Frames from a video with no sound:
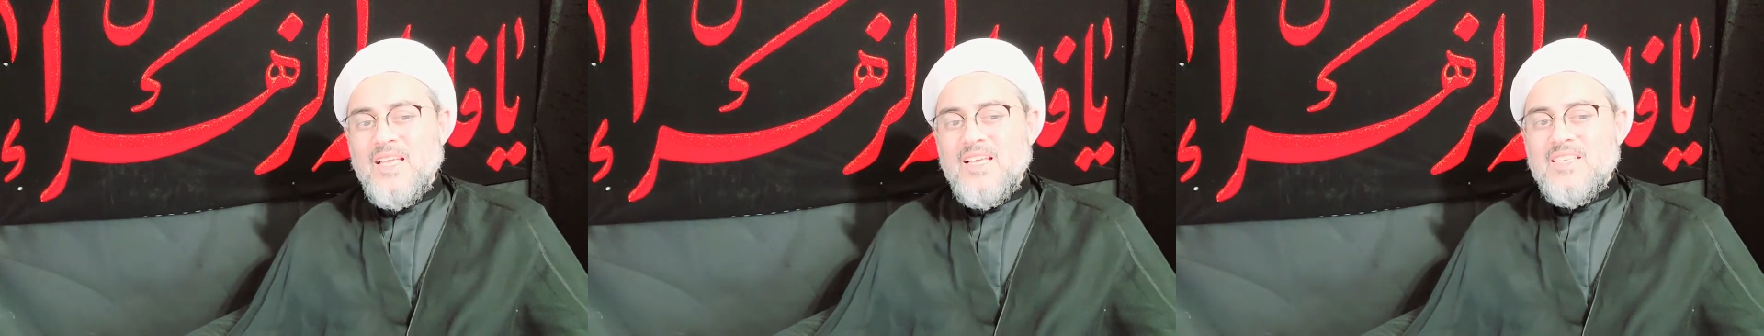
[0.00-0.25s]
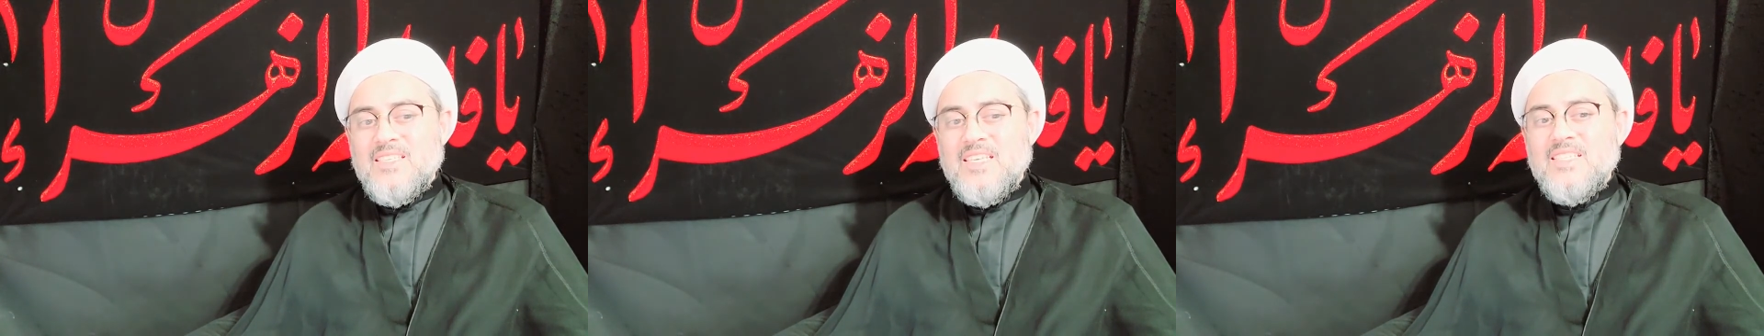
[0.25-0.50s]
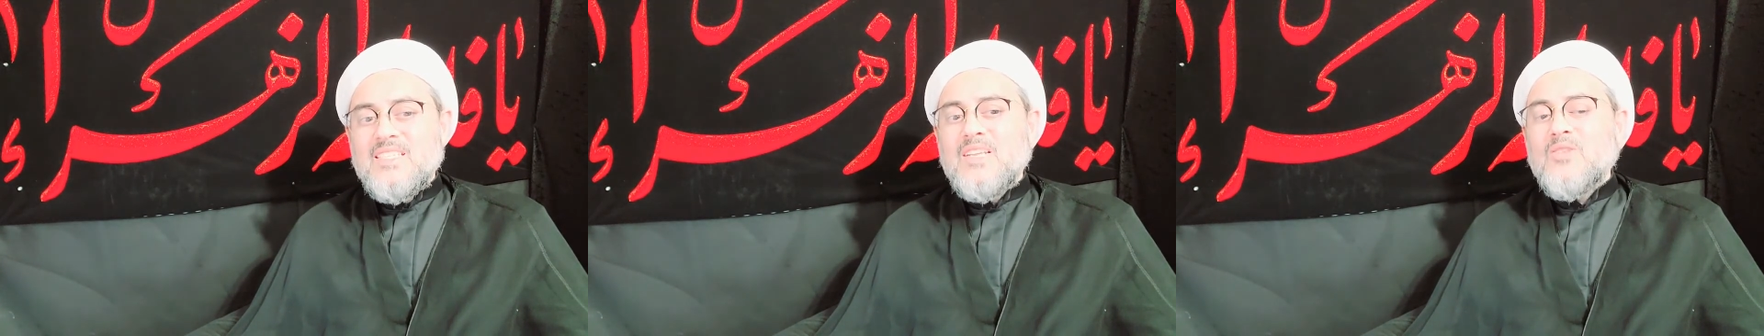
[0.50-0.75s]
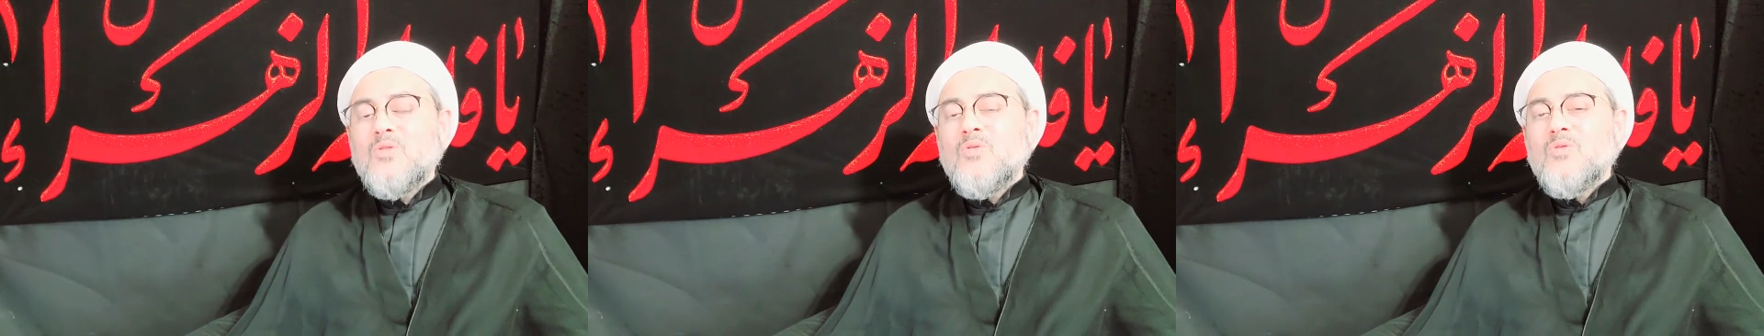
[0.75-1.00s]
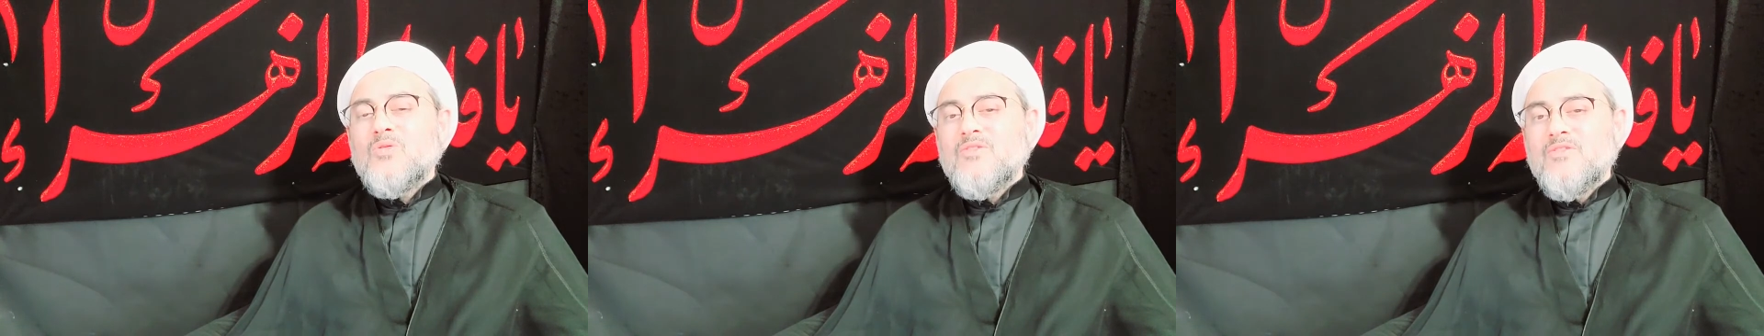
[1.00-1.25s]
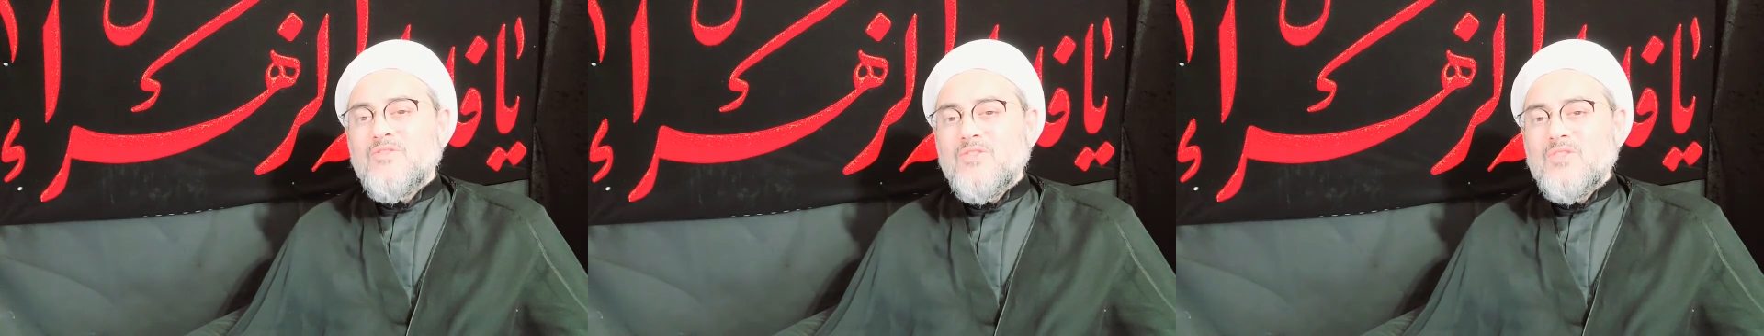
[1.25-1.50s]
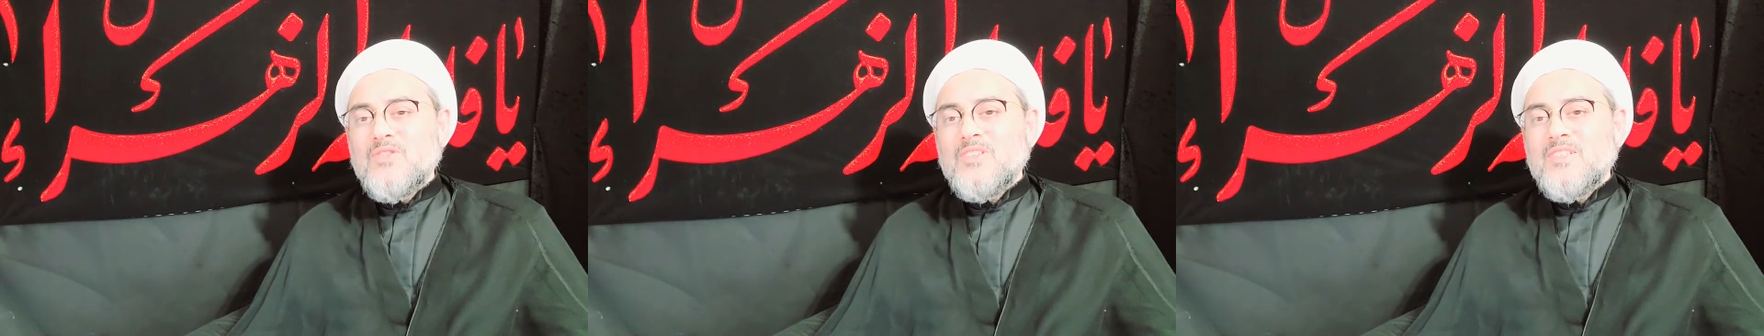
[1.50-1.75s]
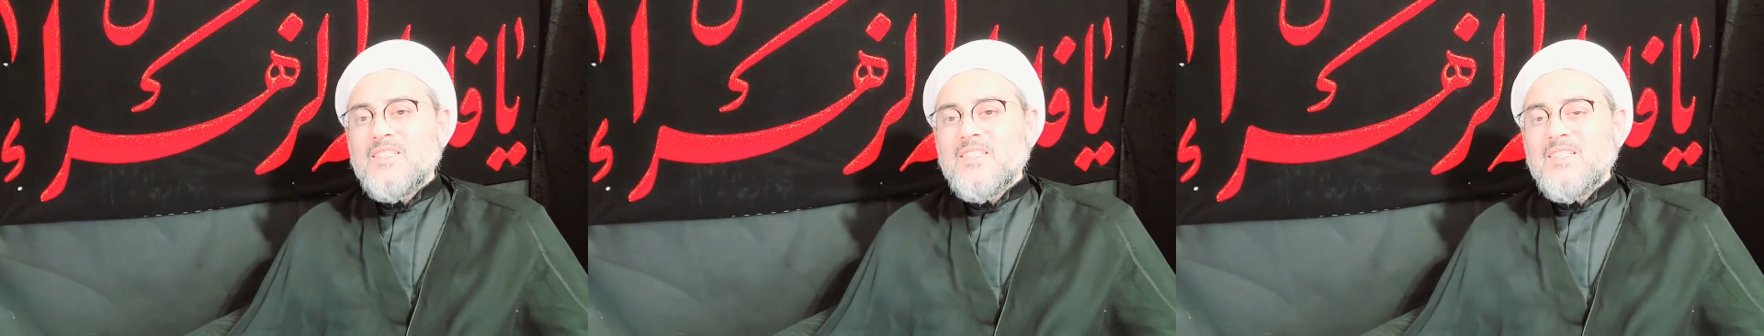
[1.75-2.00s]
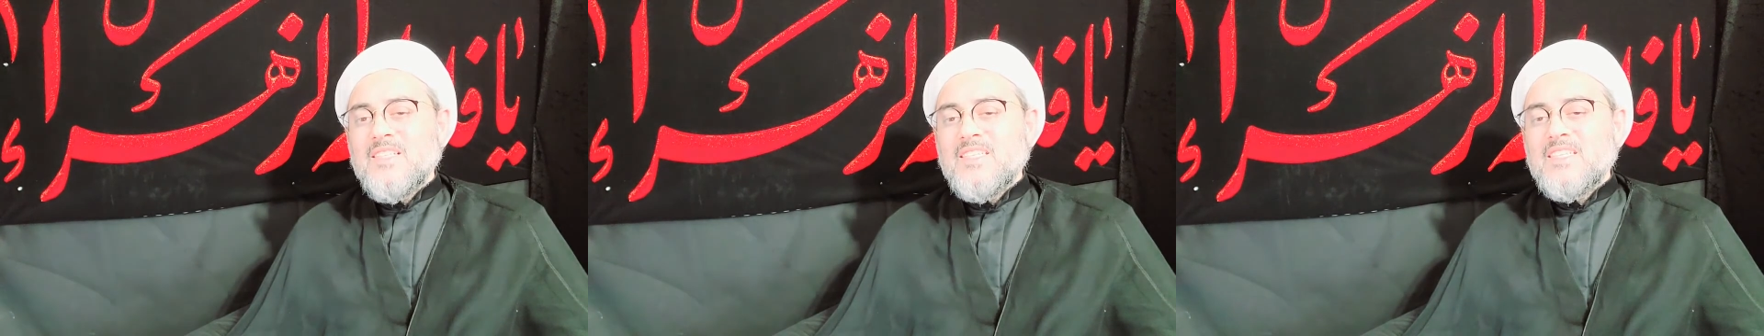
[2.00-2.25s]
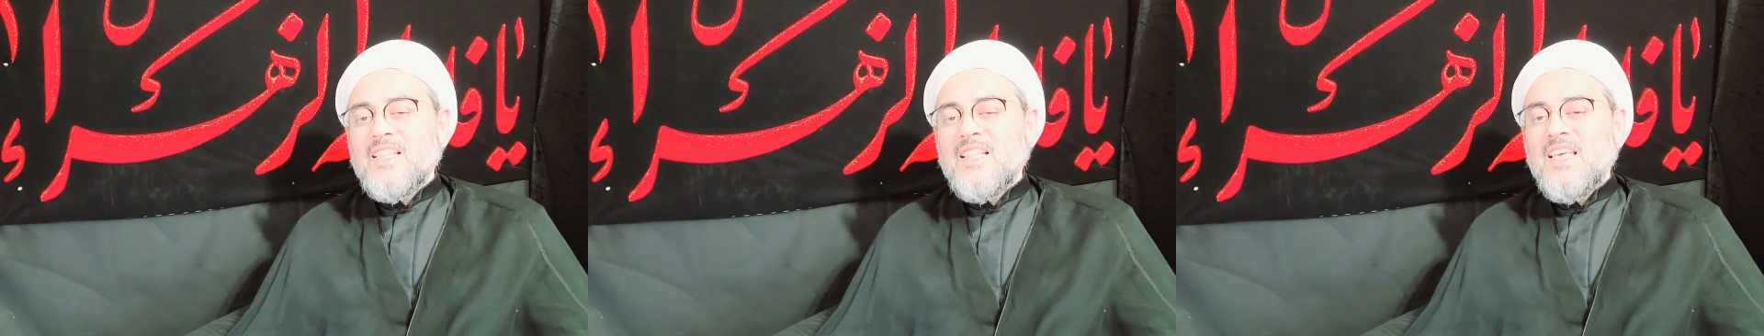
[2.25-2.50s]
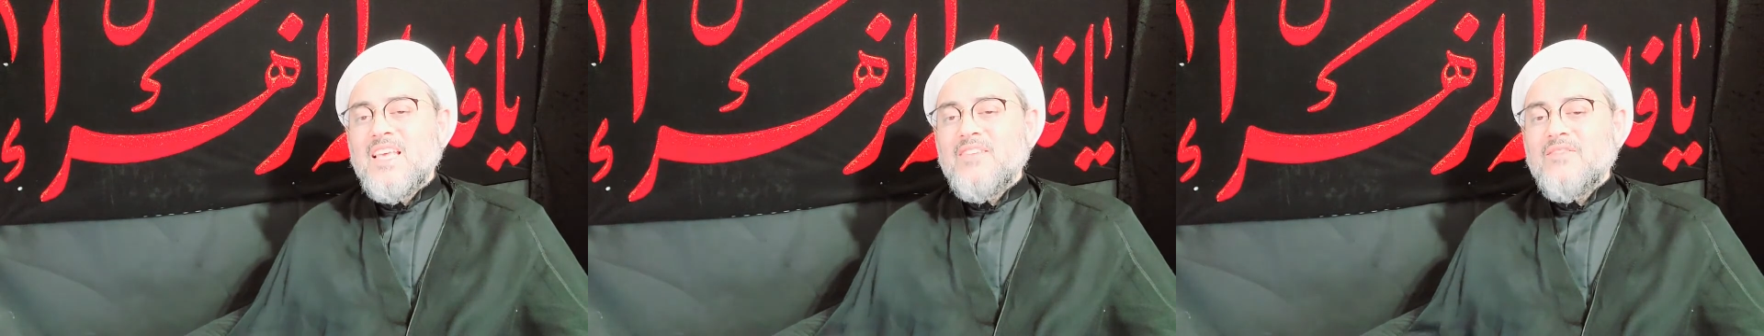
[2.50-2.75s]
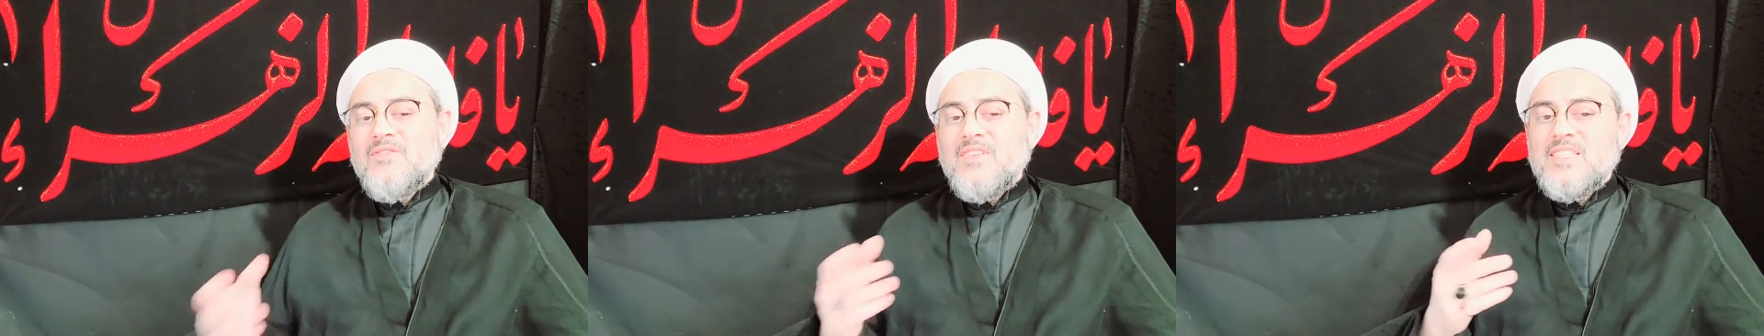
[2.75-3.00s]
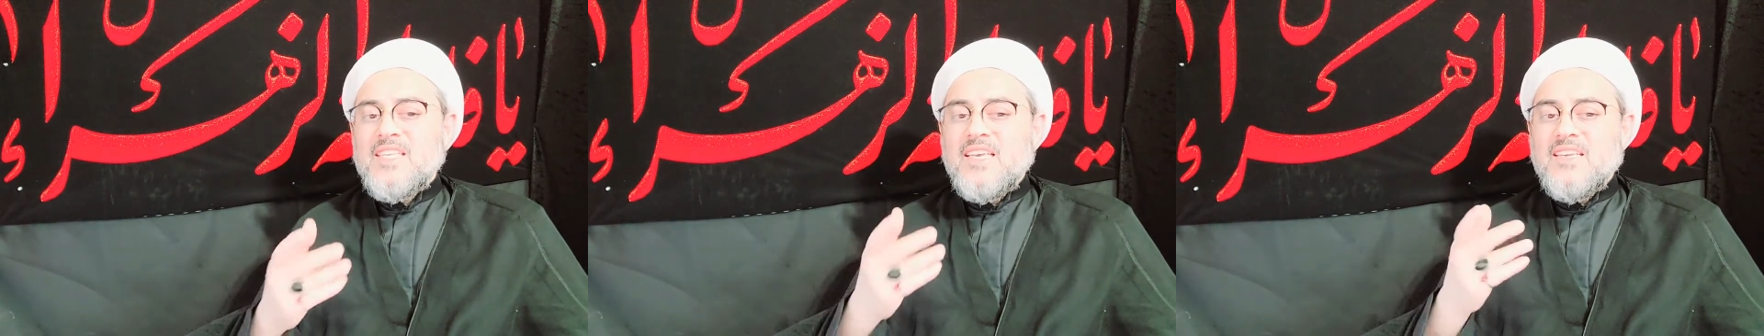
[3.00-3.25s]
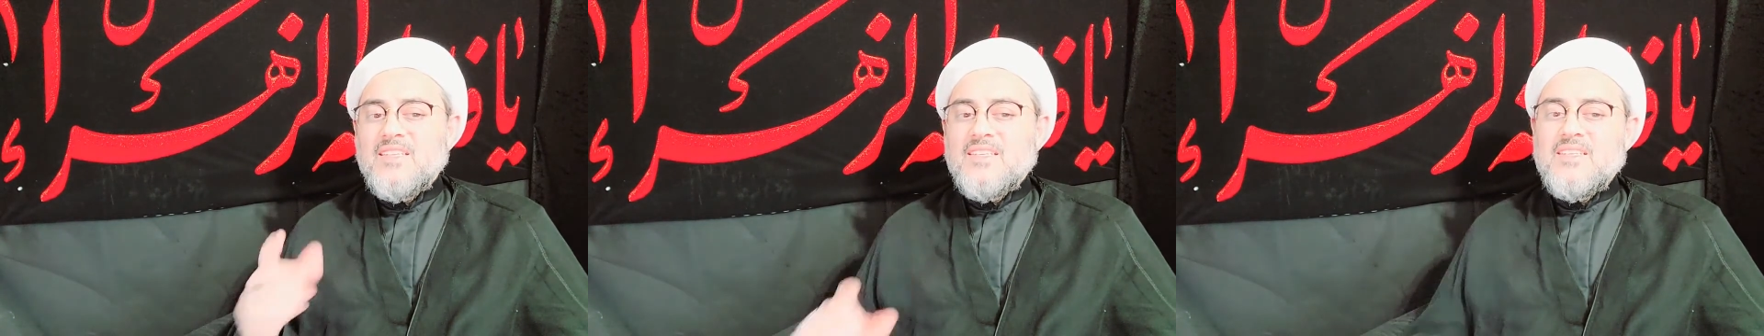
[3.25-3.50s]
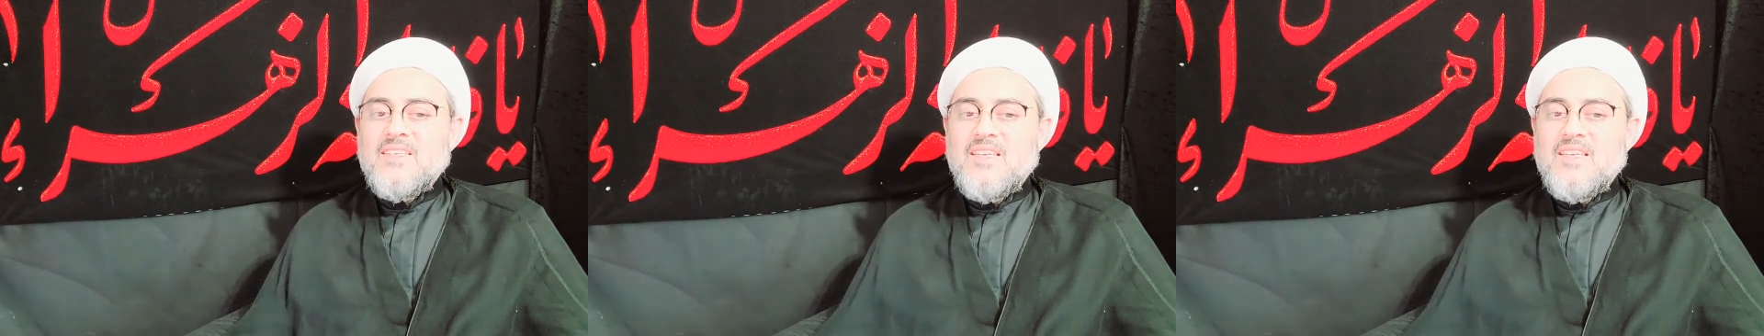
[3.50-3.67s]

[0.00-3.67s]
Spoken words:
Says that Qunfuz, the slave of the second,